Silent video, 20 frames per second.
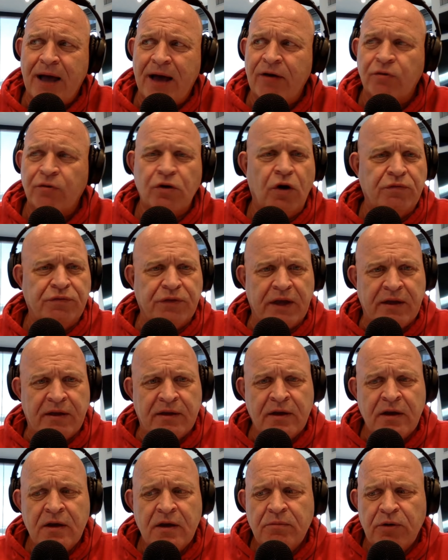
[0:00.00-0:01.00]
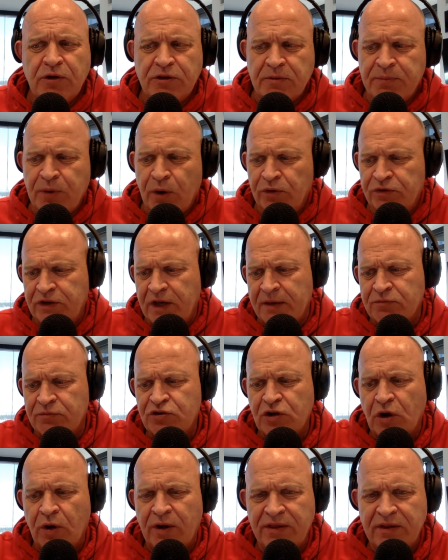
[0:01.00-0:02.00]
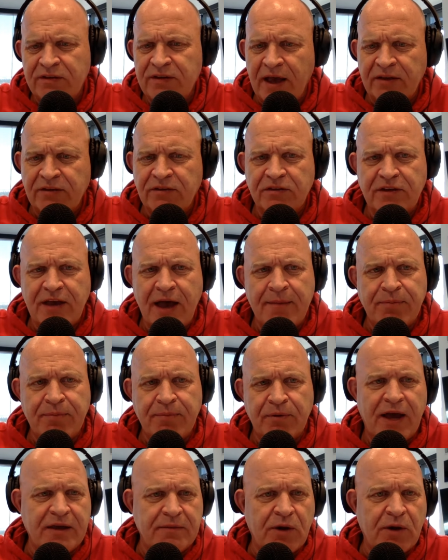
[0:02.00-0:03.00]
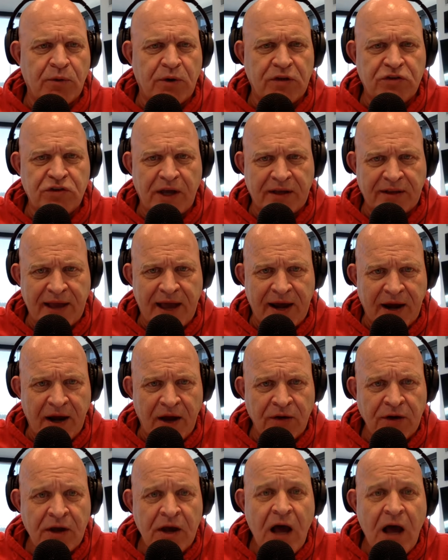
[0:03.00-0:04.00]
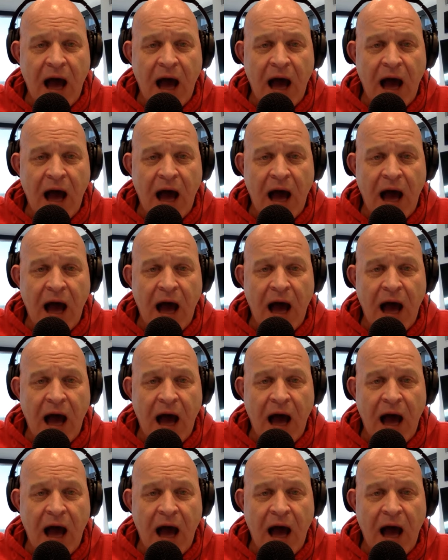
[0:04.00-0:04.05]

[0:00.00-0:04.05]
I don't know if they put the post-game show on the Texans app or not. You may want to check that out.